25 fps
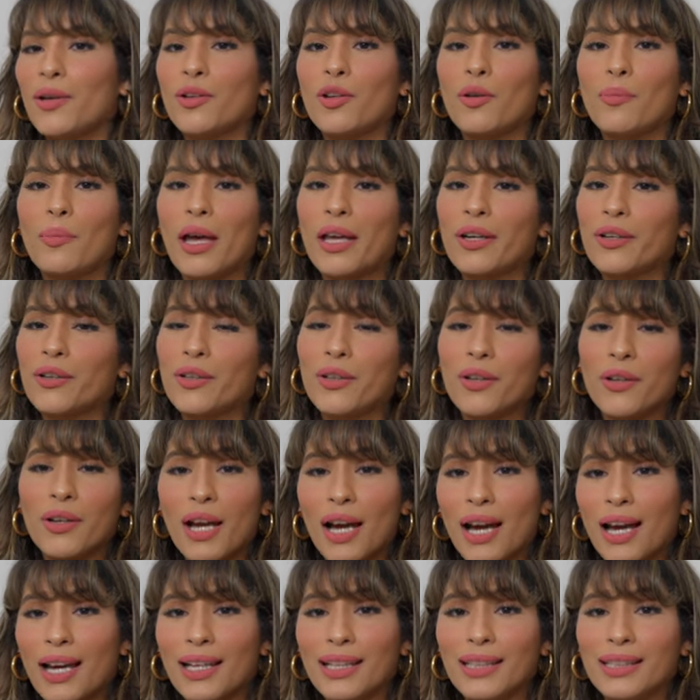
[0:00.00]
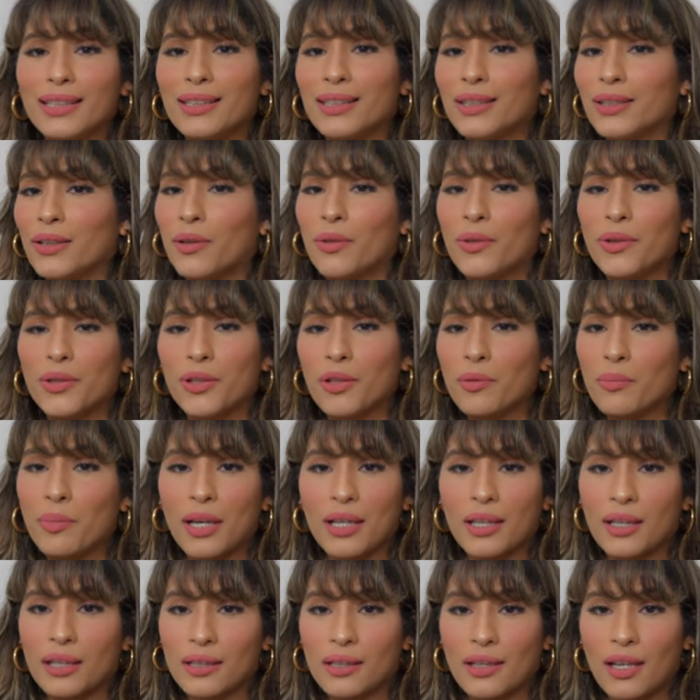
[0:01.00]
no matter your height or your
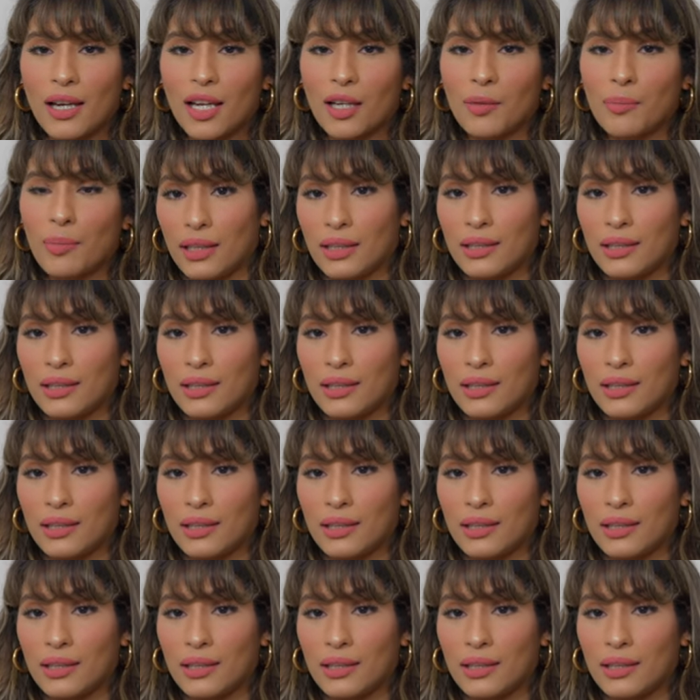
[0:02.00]
body type.